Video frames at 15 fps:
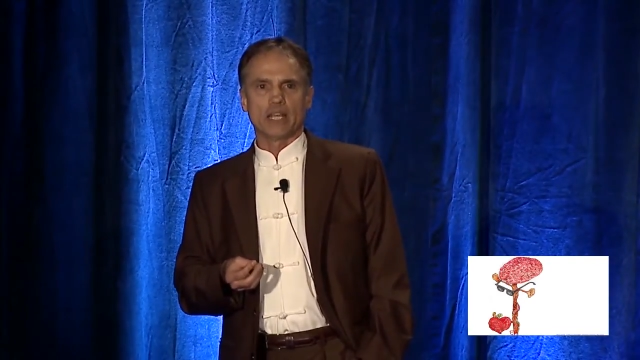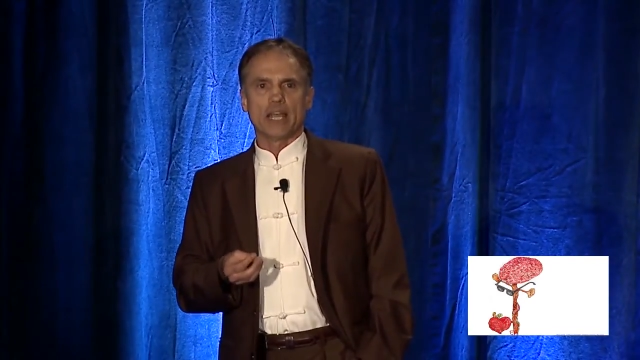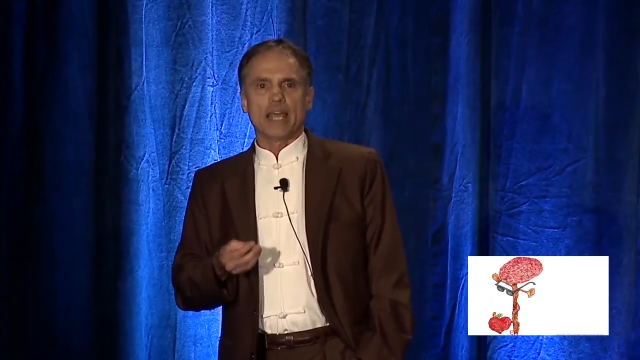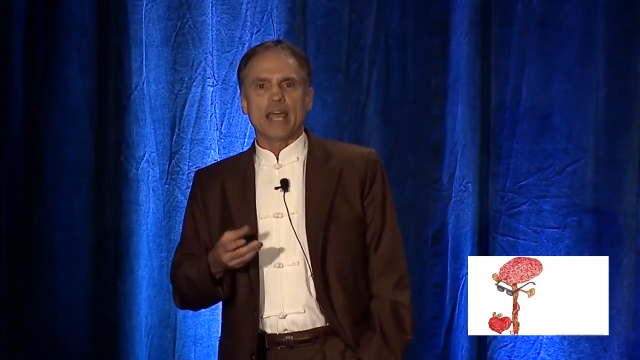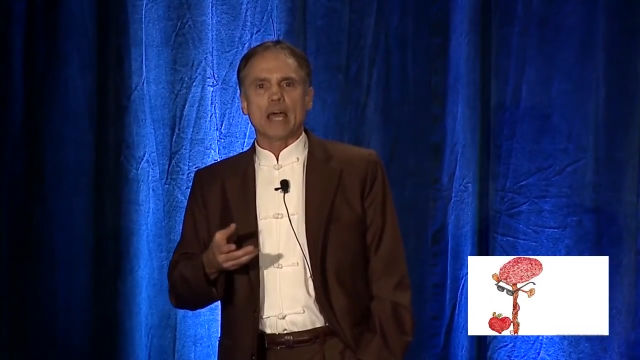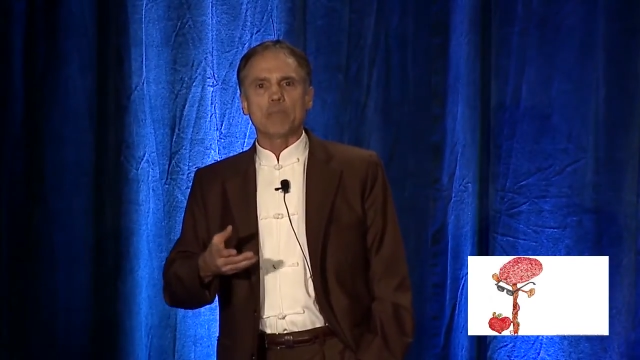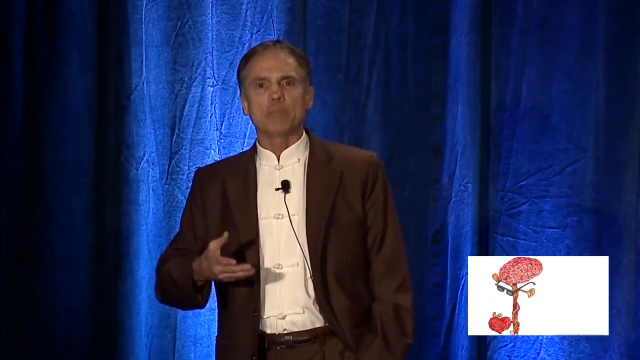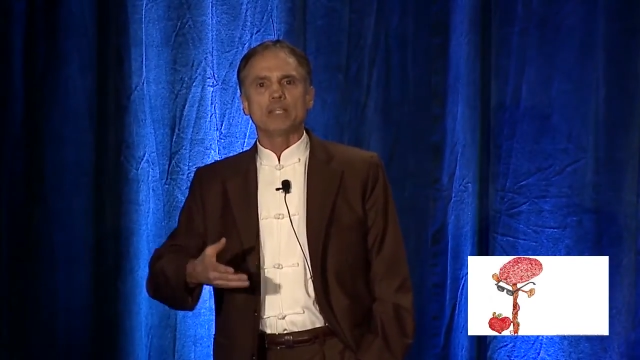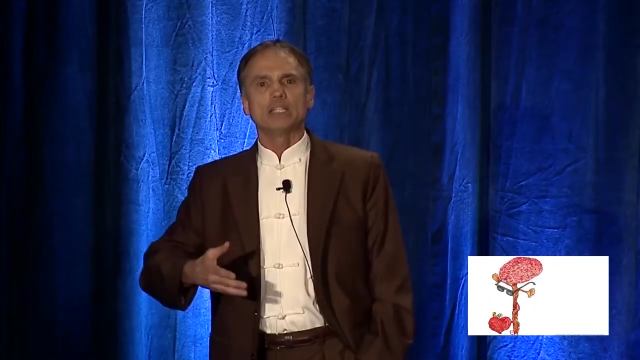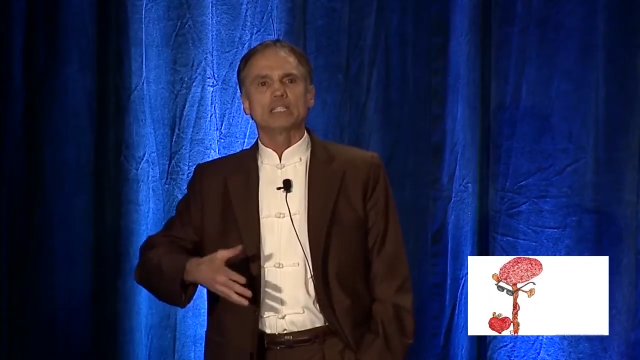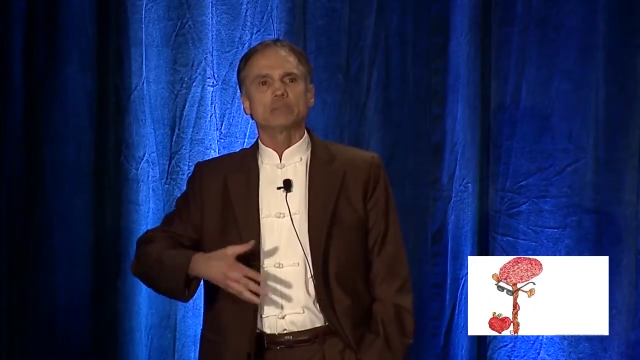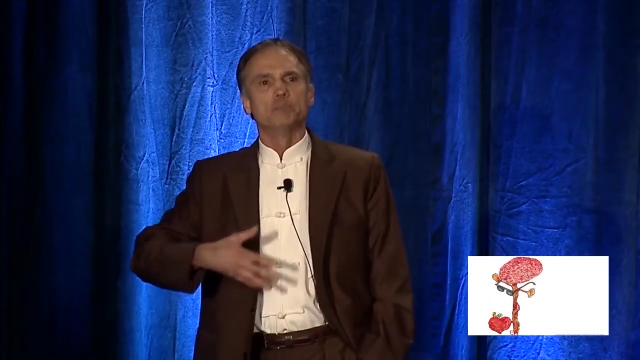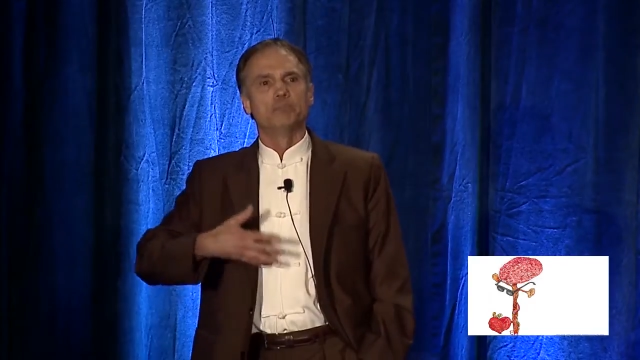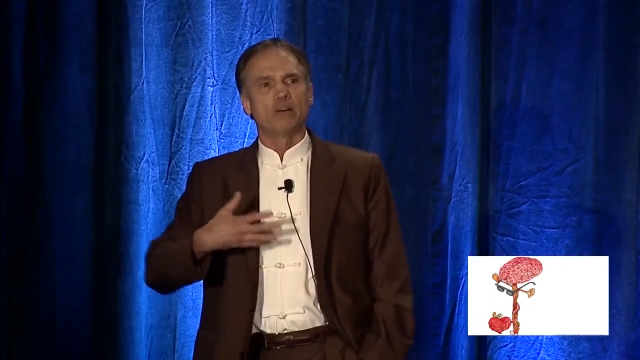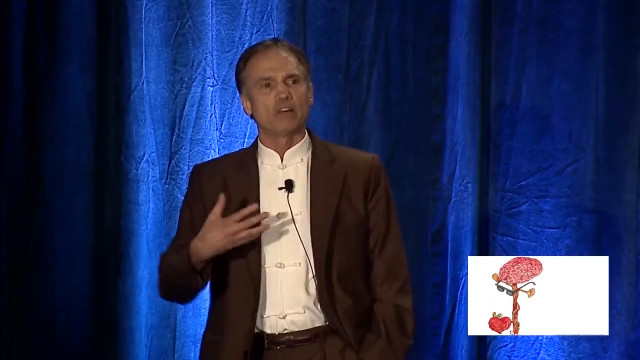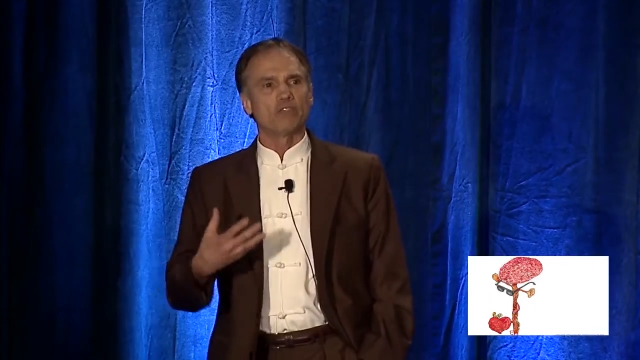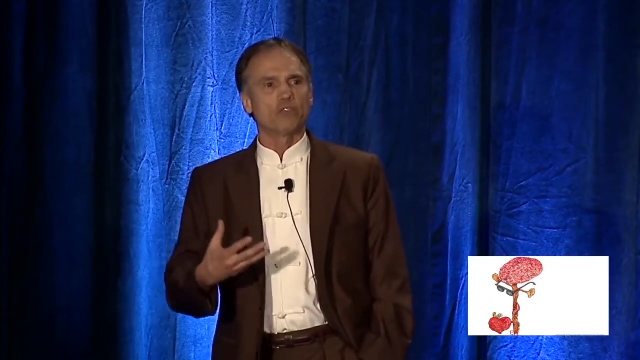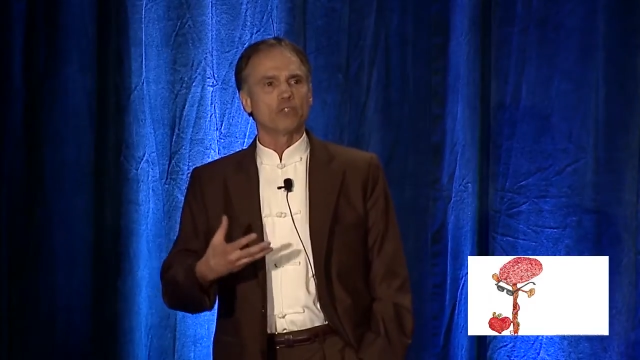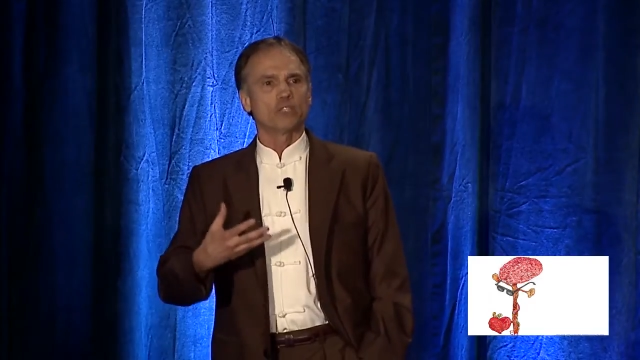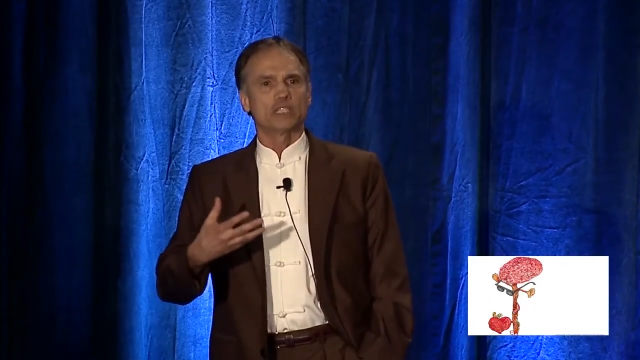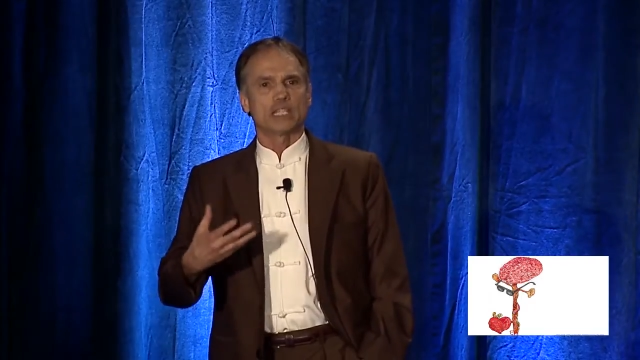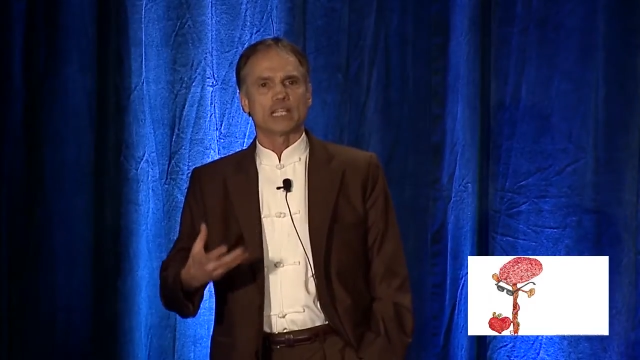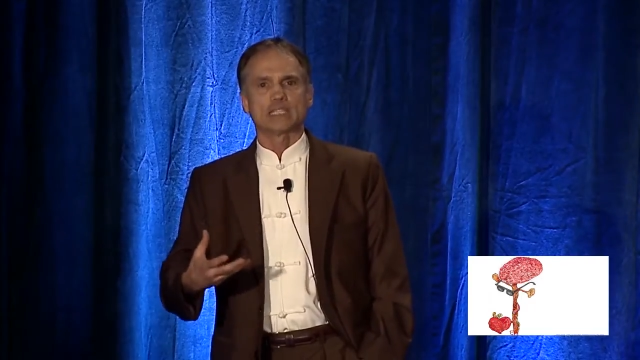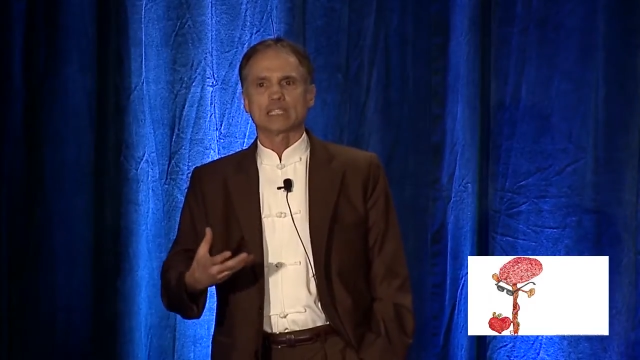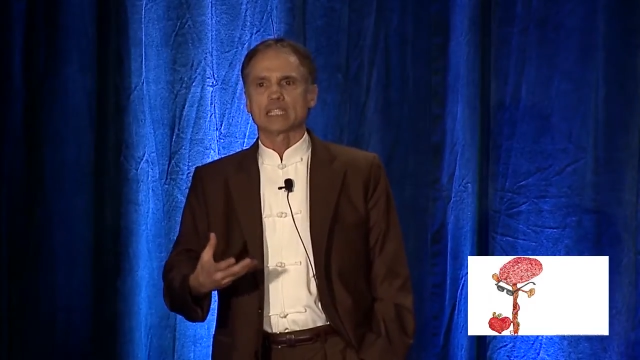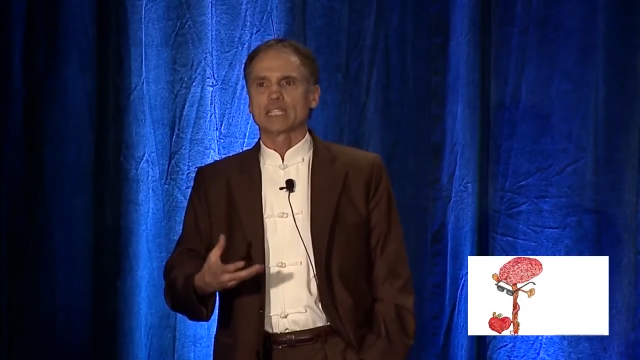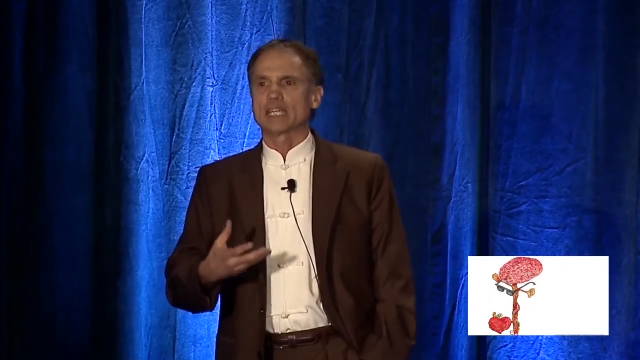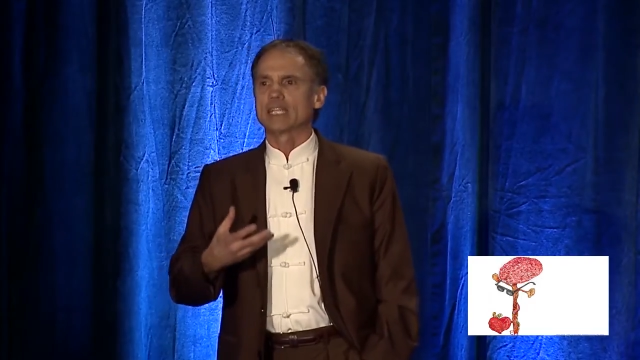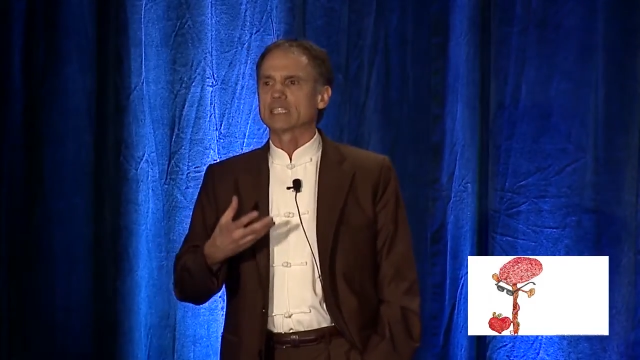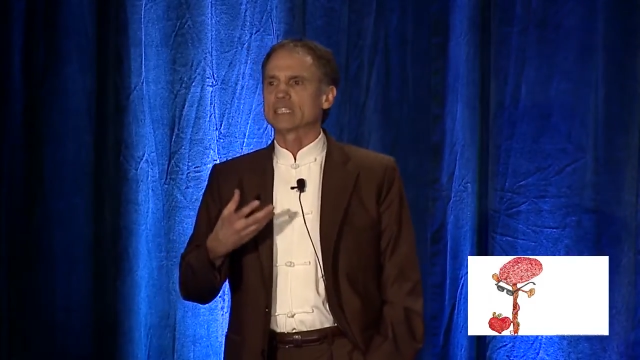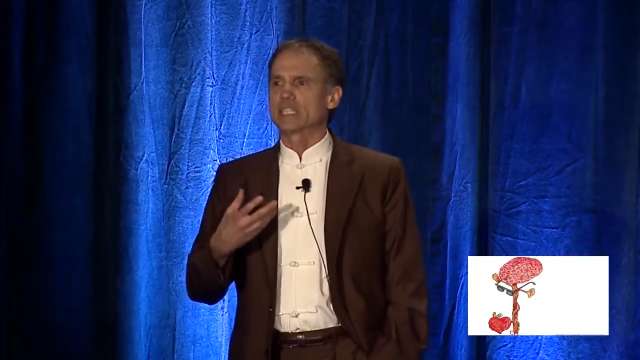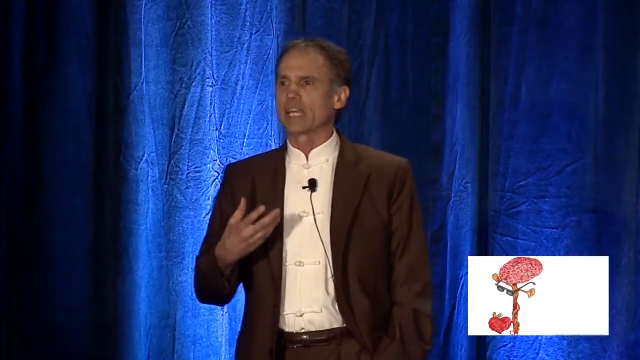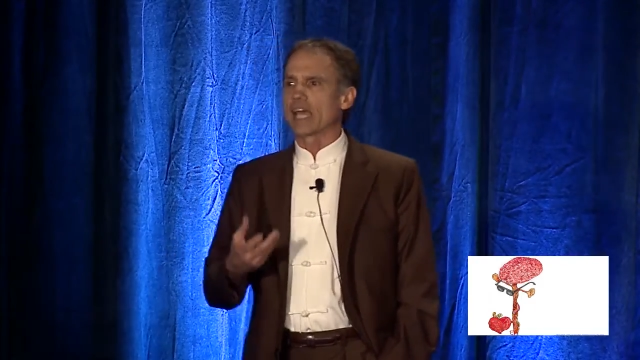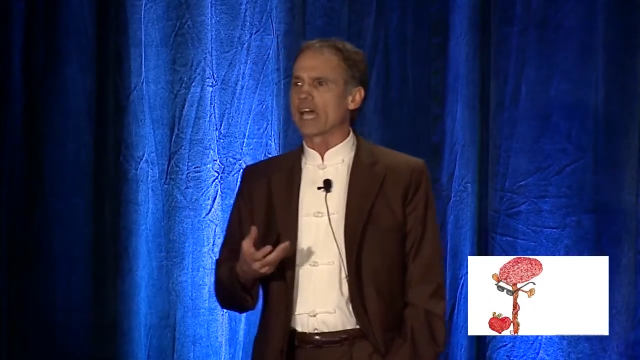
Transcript: Happiness buffers us against the